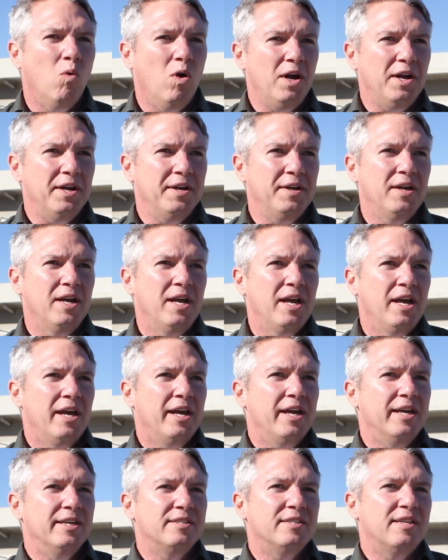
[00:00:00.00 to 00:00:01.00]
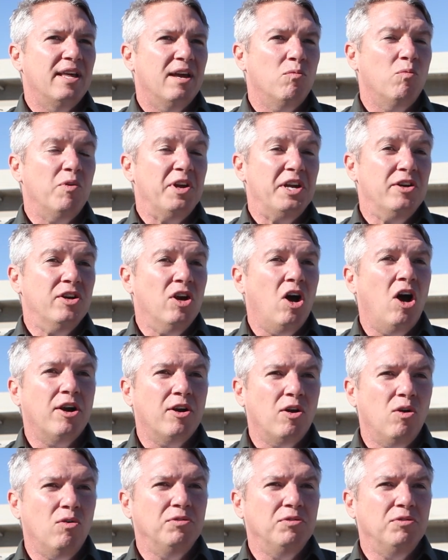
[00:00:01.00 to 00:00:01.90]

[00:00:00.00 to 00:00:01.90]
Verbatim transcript: One is that we not